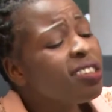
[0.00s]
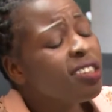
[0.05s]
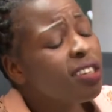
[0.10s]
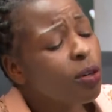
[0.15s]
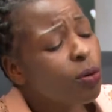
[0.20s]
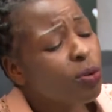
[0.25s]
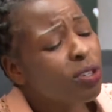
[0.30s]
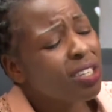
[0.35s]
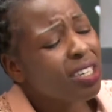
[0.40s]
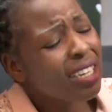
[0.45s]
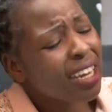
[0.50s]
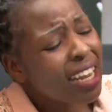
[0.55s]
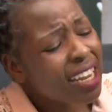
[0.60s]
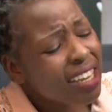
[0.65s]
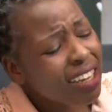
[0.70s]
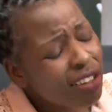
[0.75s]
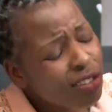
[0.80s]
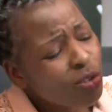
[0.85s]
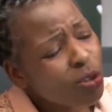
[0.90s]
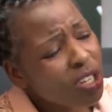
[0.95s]
see kuti
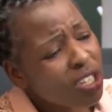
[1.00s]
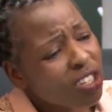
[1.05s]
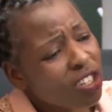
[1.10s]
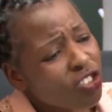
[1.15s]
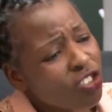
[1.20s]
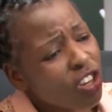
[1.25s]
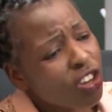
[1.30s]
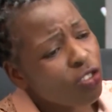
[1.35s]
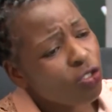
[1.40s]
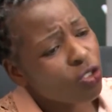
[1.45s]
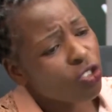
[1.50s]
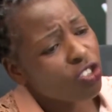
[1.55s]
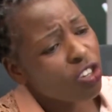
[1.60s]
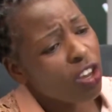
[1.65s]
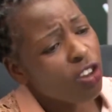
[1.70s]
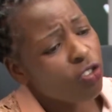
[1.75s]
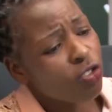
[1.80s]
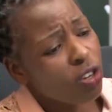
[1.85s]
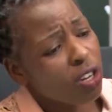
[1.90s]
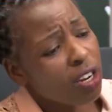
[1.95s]
ndainyatsoita
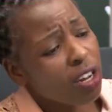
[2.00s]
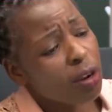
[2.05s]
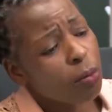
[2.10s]
chaizvo,